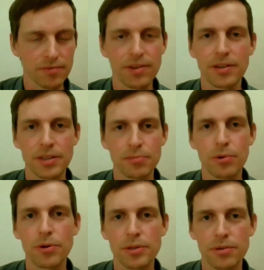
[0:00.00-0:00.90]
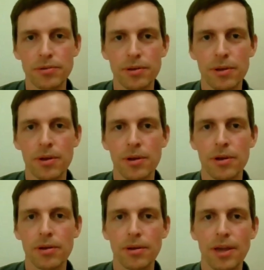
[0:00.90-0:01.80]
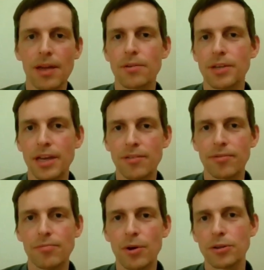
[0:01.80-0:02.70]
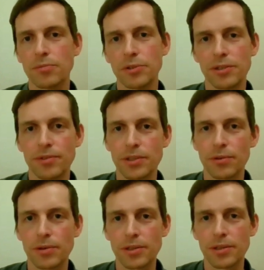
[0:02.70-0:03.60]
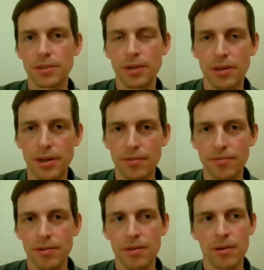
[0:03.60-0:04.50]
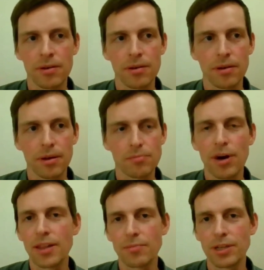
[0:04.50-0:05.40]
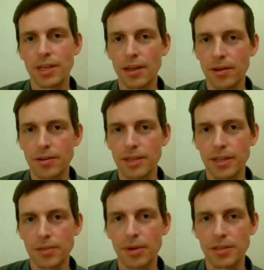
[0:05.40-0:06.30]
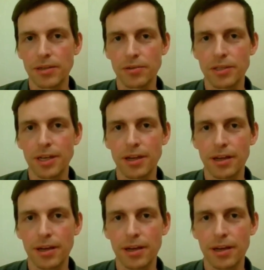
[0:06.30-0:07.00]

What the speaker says: field, it's important to gather data from multiple different sources and kind of combine them together to get the best understanding.